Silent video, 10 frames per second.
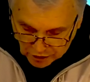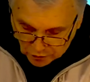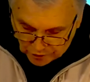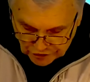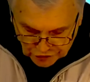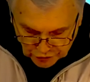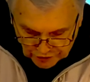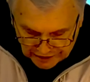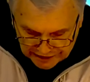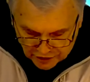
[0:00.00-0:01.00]
When two
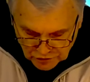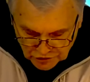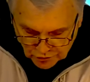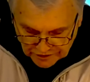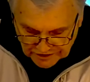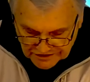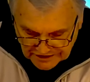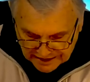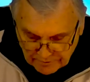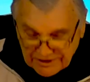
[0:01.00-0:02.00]
nouns with the
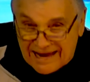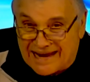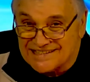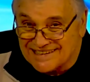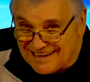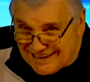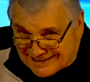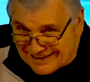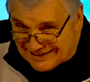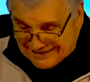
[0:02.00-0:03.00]
same case
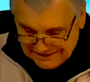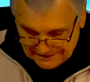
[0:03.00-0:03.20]
ending